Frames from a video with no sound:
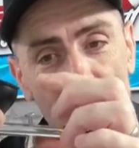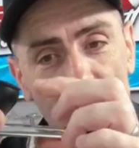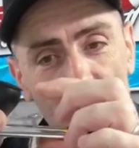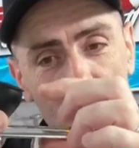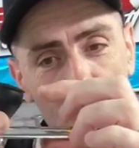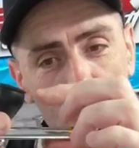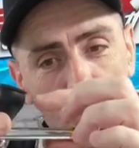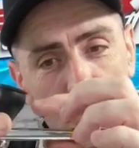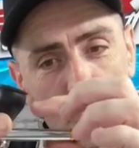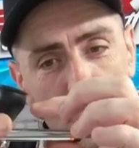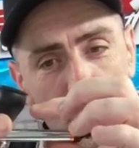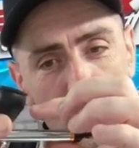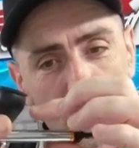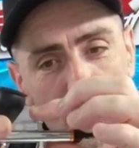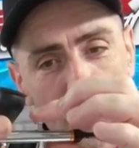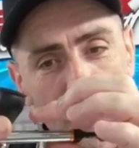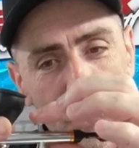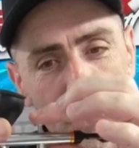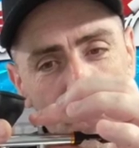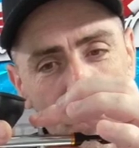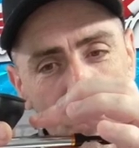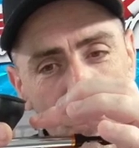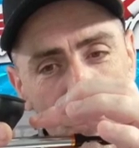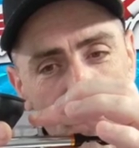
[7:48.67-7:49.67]
The actual
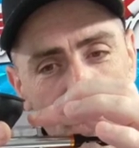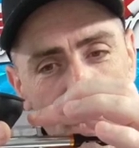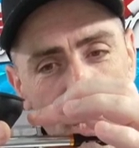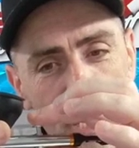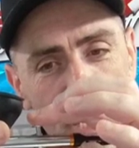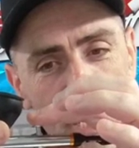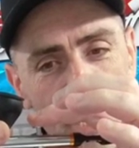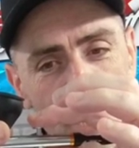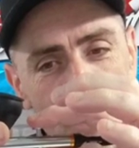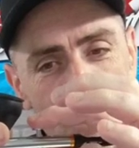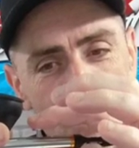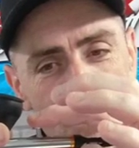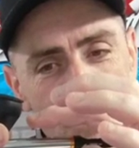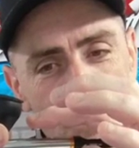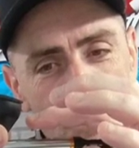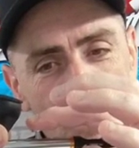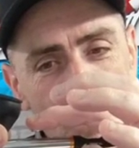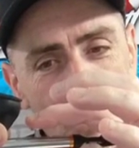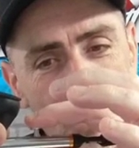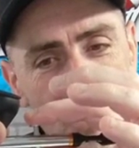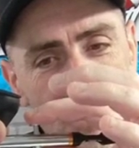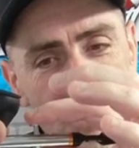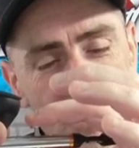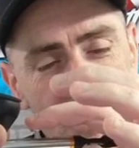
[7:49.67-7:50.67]
trigger is
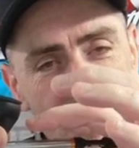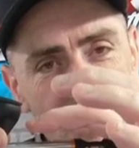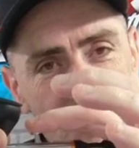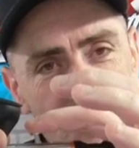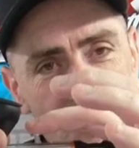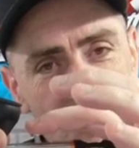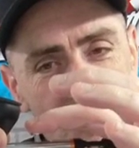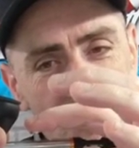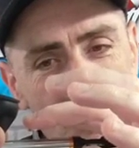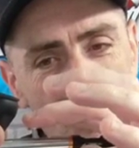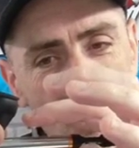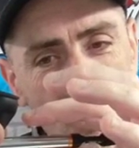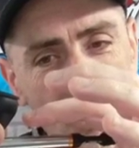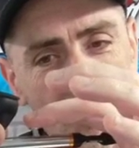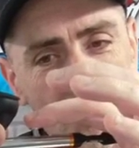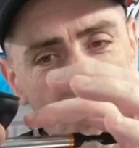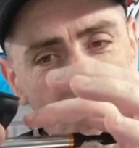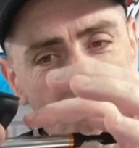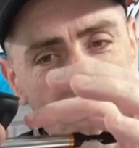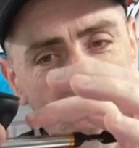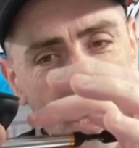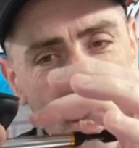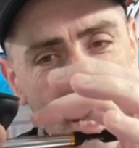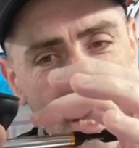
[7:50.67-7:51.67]
nice and
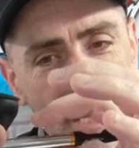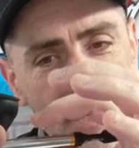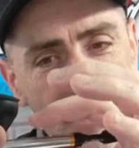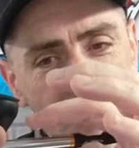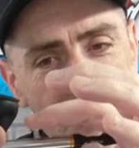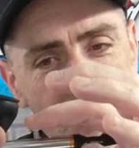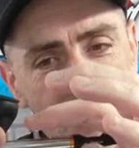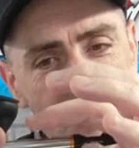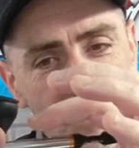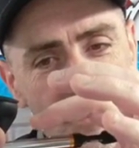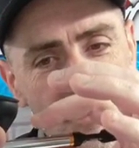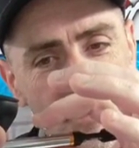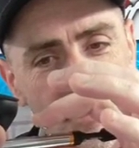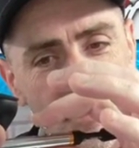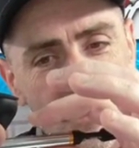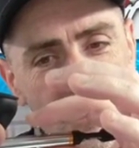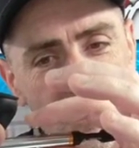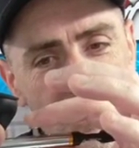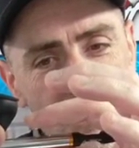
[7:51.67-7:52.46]
soft and